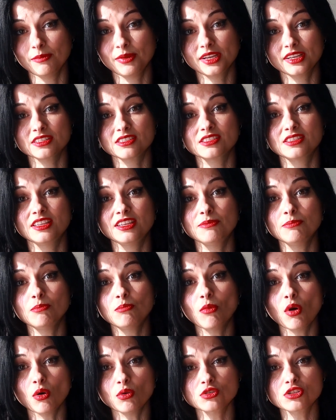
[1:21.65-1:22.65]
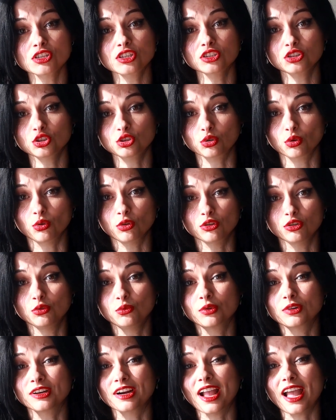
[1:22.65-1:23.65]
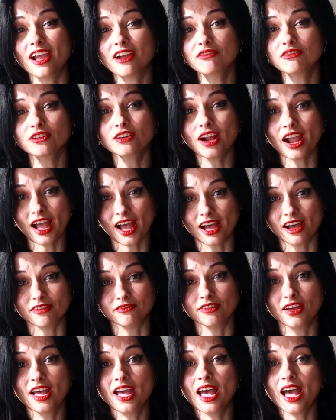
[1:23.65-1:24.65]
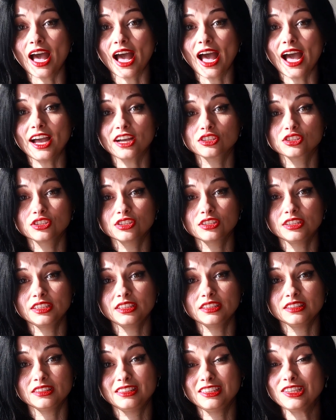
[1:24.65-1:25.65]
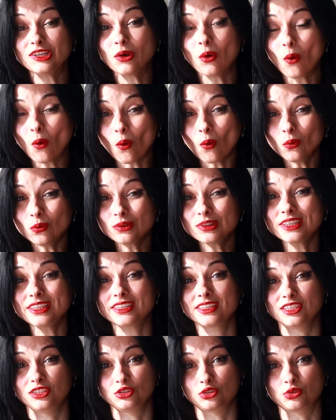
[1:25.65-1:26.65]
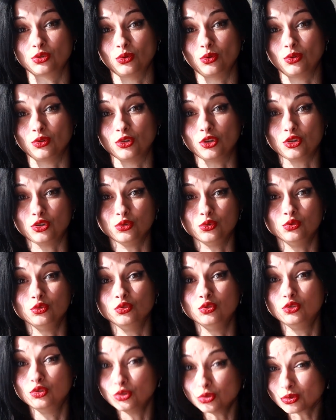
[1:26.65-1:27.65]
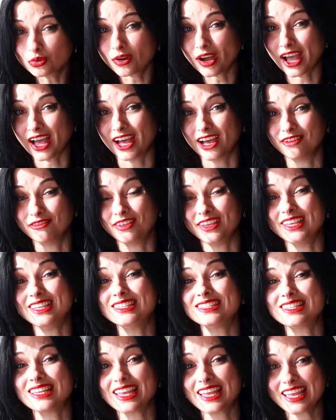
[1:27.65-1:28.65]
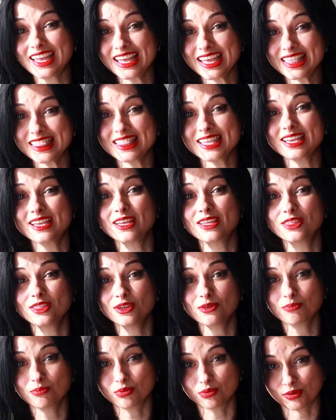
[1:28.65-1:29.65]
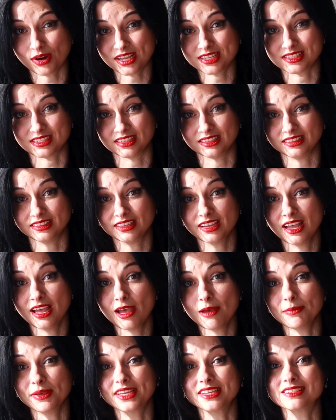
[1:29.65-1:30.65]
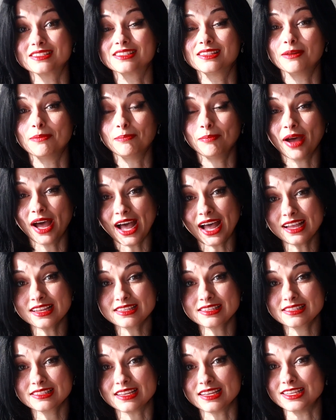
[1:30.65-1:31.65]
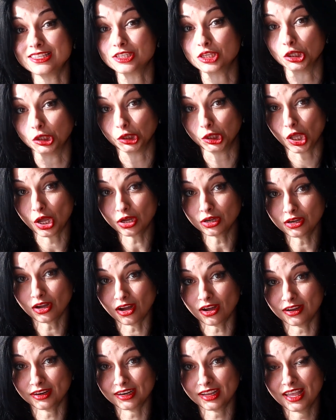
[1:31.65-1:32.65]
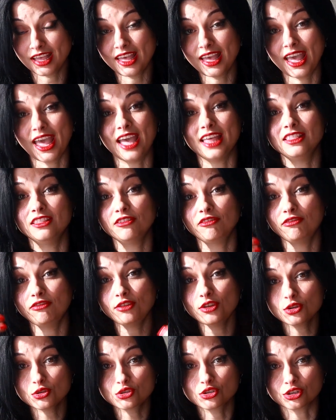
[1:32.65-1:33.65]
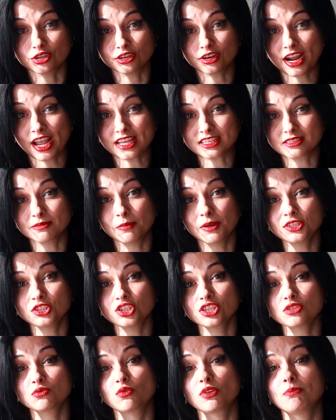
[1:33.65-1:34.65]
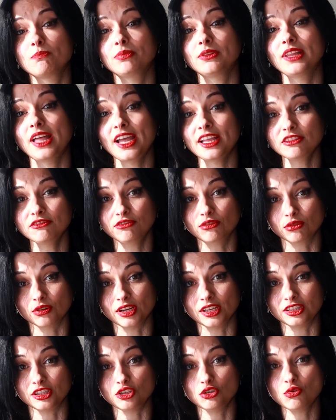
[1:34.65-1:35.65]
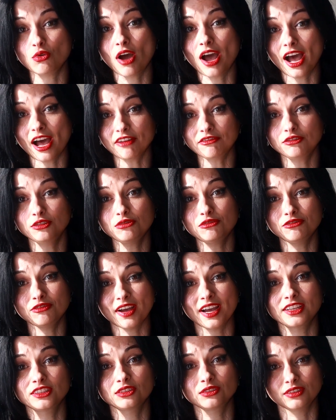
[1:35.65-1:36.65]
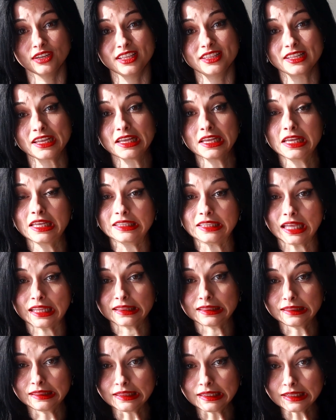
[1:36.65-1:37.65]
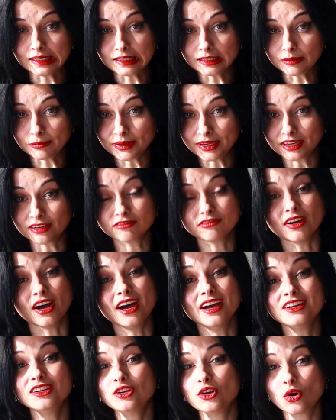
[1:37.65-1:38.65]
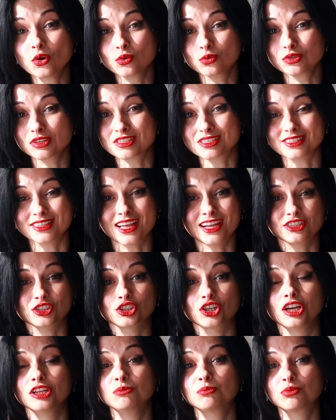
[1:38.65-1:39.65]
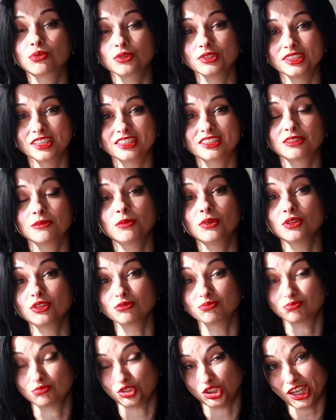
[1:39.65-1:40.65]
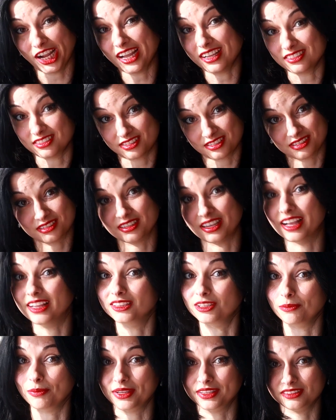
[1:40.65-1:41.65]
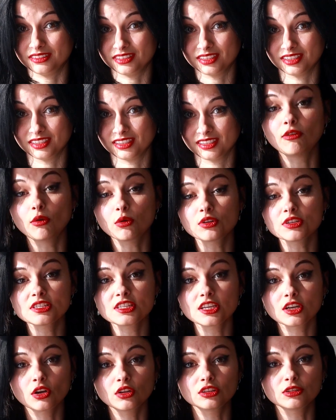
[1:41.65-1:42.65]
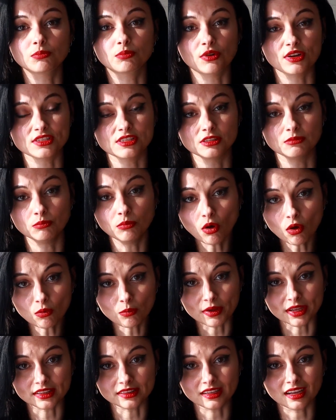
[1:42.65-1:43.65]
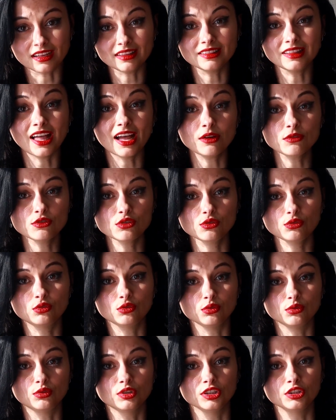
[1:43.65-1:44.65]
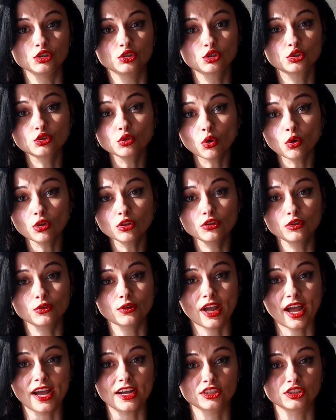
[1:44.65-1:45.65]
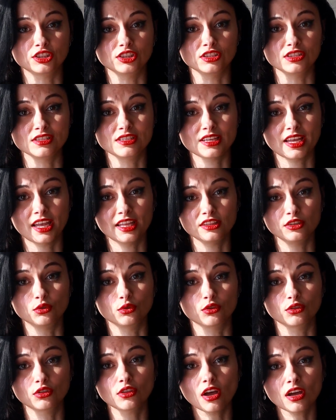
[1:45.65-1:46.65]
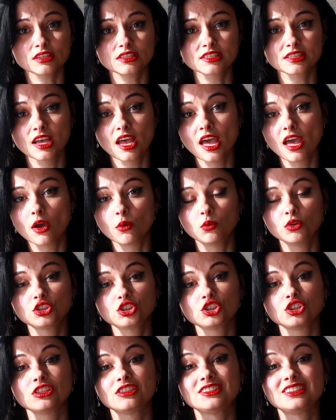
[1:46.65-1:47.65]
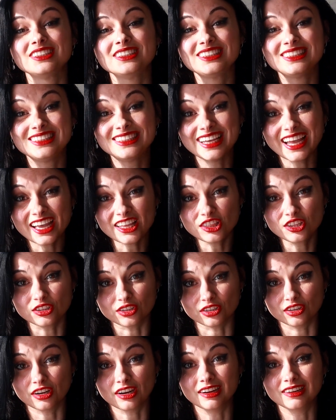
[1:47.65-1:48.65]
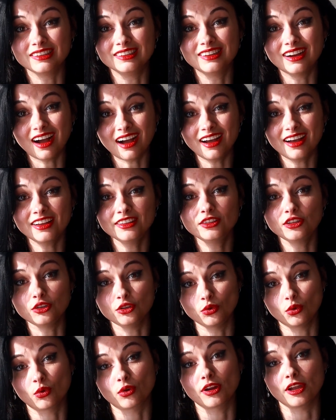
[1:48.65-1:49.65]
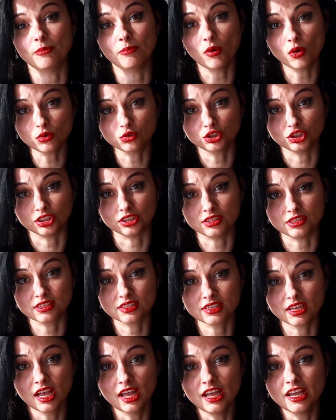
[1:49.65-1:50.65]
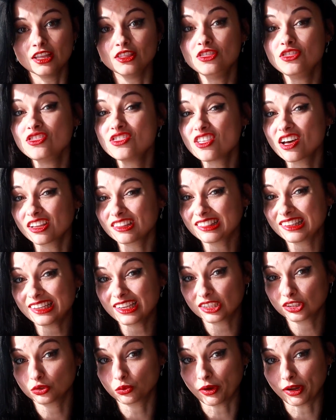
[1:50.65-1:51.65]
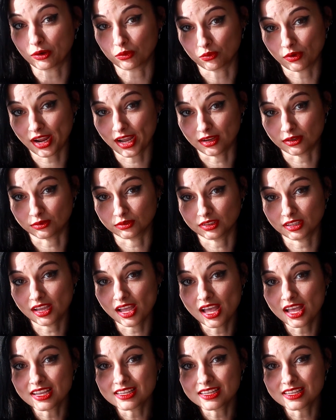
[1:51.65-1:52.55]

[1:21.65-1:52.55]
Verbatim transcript: Because the most control you will ever have actually the only control you do have is in the present because the past is long gone and the future, as much as we plan for it, you have to factor in that little bit of unknown slash unpredictable chance element. Focusing on the present moment allows you to control your actions and your thoughts, which together guide your emotions not the other way around.